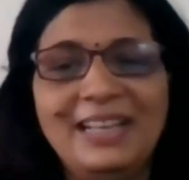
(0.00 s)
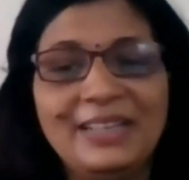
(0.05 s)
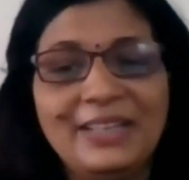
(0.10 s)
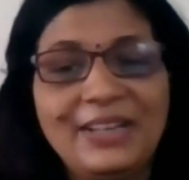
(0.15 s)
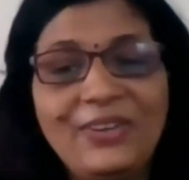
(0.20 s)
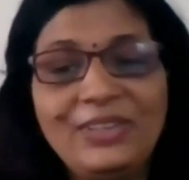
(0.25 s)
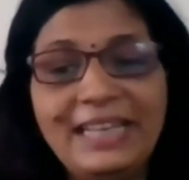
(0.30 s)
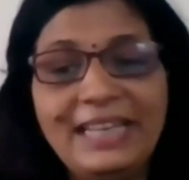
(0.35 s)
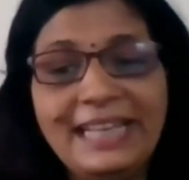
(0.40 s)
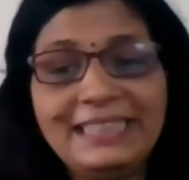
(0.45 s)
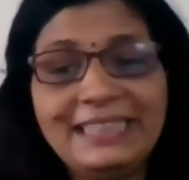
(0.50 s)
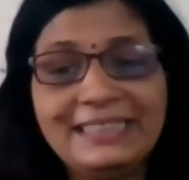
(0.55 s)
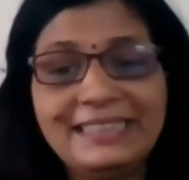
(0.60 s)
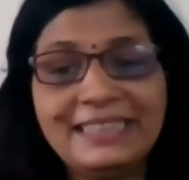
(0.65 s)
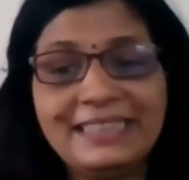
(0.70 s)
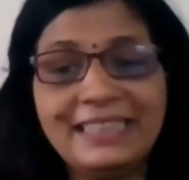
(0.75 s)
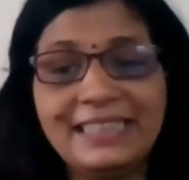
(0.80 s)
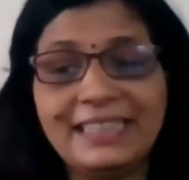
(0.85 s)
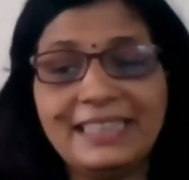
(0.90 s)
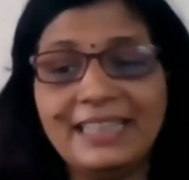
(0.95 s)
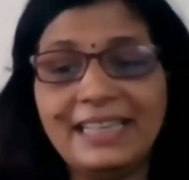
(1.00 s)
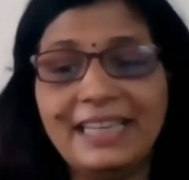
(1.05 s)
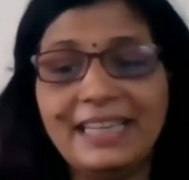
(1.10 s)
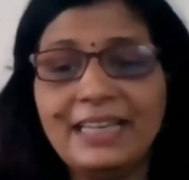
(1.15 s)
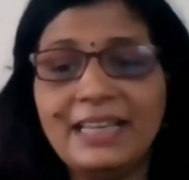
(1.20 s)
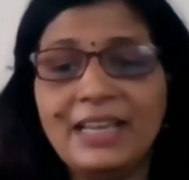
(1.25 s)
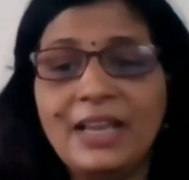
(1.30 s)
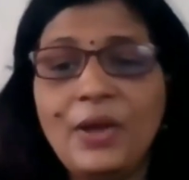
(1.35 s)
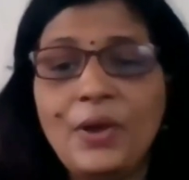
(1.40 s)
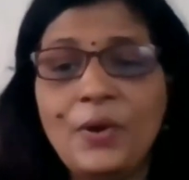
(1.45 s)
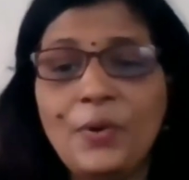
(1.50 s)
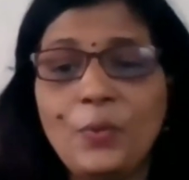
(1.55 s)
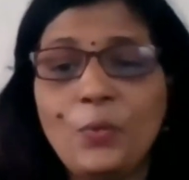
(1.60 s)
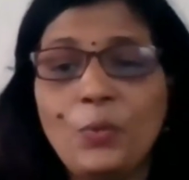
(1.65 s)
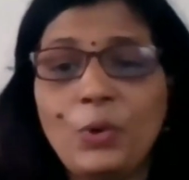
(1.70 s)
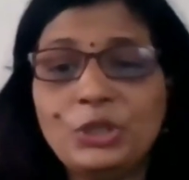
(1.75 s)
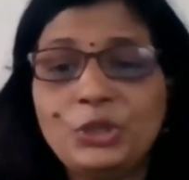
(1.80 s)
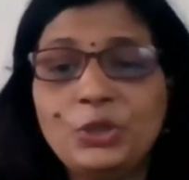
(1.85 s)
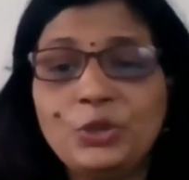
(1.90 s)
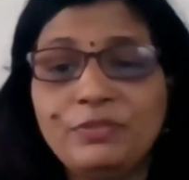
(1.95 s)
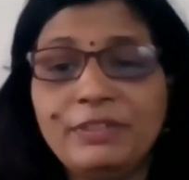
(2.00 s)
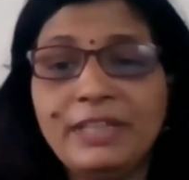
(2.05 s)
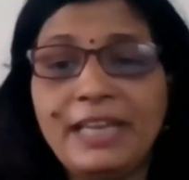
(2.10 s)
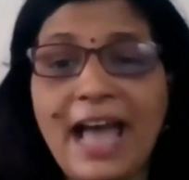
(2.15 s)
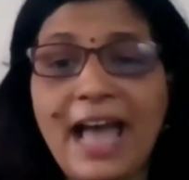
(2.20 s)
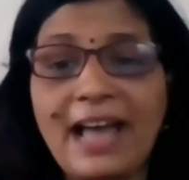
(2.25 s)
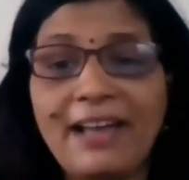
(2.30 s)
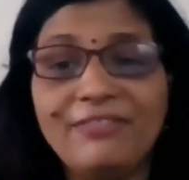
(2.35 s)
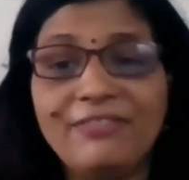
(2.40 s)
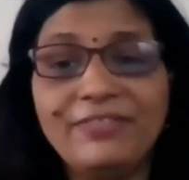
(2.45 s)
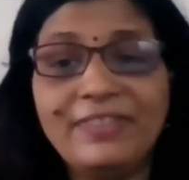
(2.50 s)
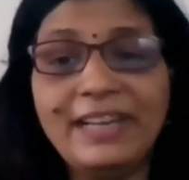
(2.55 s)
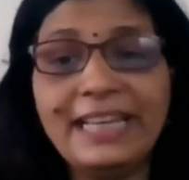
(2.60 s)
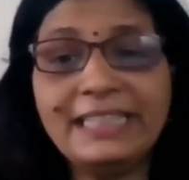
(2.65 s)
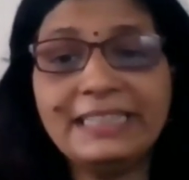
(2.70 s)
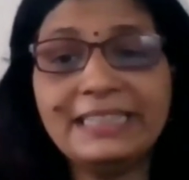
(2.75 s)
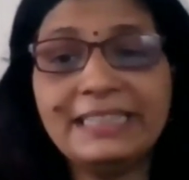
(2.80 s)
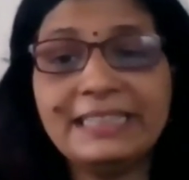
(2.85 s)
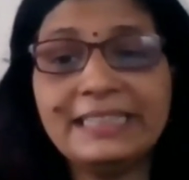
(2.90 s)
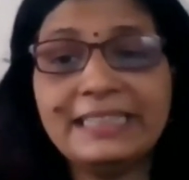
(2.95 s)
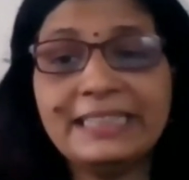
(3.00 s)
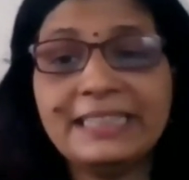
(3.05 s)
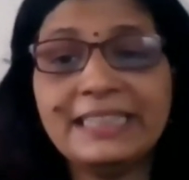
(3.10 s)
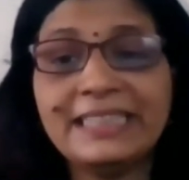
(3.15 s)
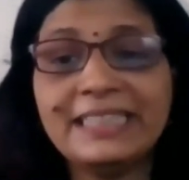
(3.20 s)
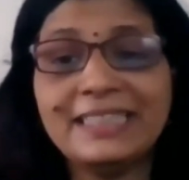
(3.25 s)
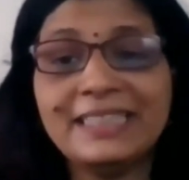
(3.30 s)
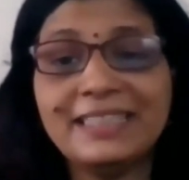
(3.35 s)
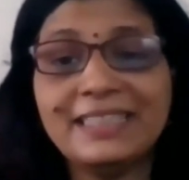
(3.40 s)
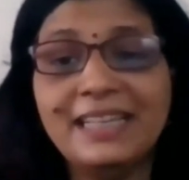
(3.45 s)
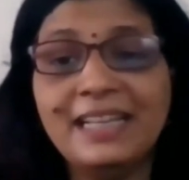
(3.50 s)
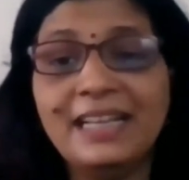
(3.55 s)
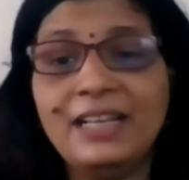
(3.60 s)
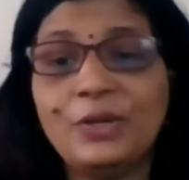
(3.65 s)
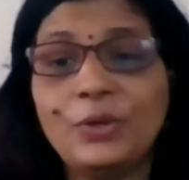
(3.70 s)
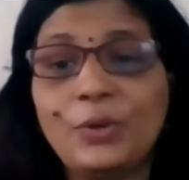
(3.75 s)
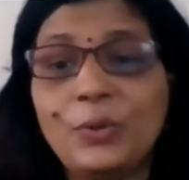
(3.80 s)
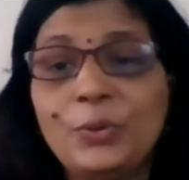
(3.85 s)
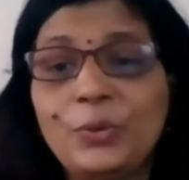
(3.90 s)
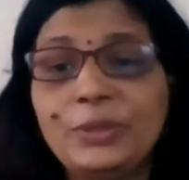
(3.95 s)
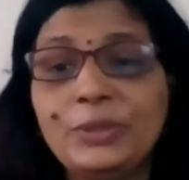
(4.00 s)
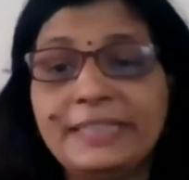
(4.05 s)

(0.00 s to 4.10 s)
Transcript: Now let's see what do we have next. Oh